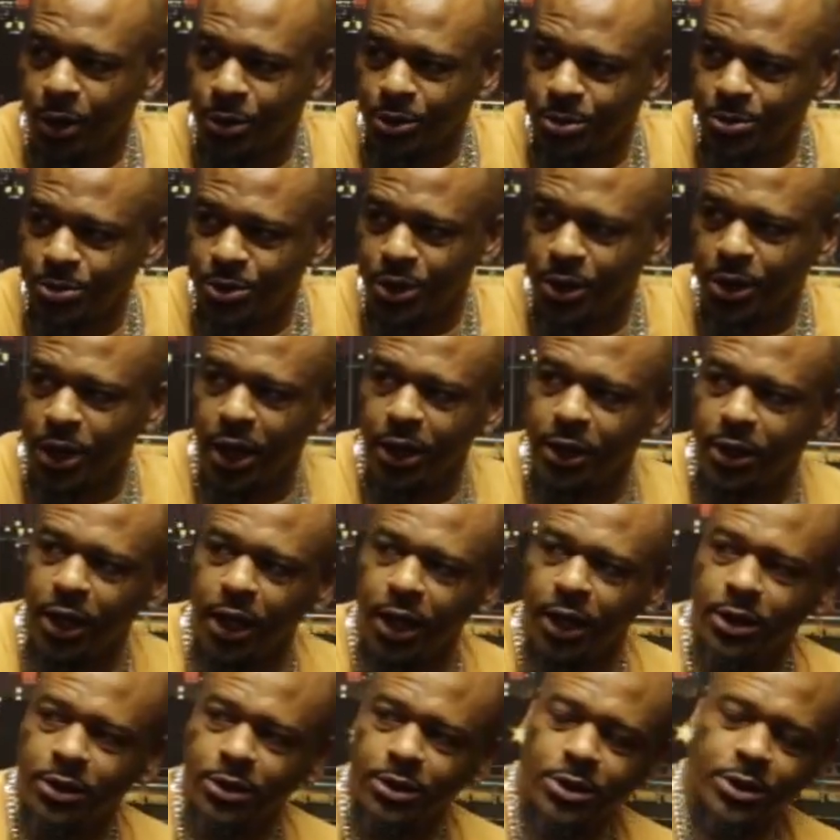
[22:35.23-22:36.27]
Or some shit like
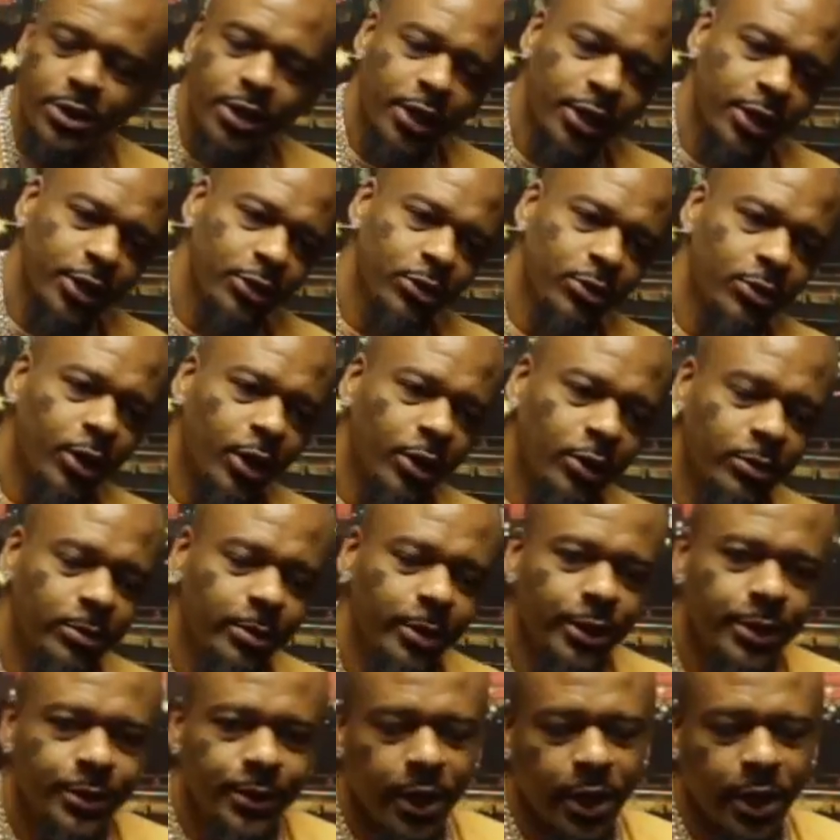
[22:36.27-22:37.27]
that instead of, you know, but